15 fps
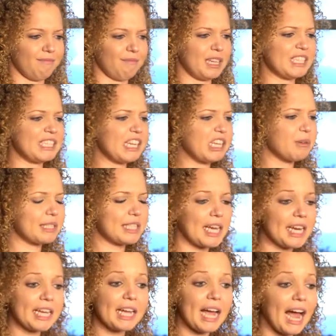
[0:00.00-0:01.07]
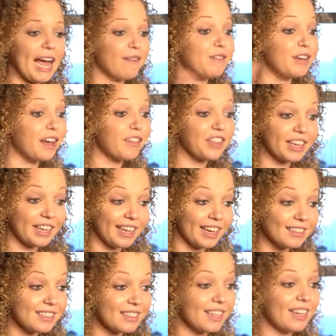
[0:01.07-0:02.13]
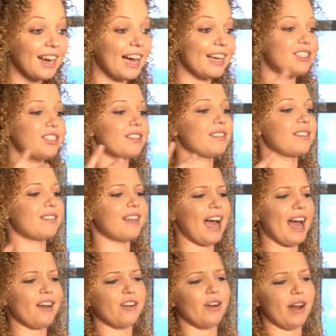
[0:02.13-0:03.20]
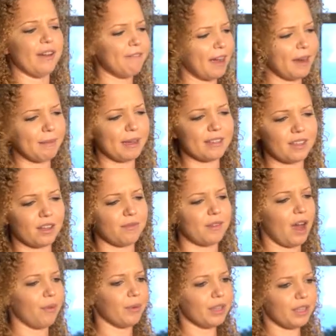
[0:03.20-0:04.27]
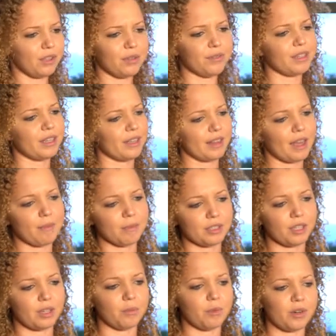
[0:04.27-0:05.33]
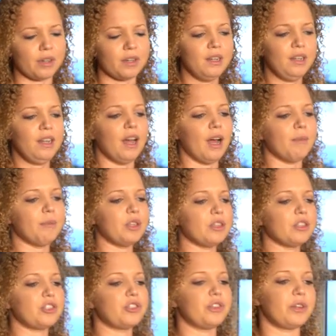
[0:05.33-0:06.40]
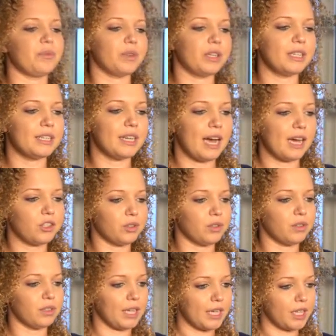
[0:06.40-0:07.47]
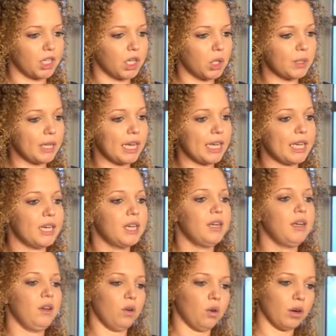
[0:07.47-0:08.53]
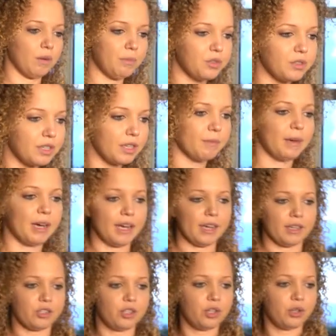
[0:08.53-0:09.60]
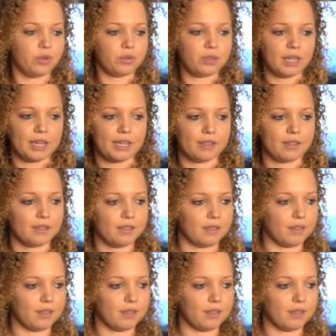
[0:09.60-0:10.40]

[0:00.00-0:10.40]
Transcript: continuous lighting. I have nothing against it. I don't know, I find myself not really using it that much anymore. I'm either shooting really natural, like no light, or I'm using my two light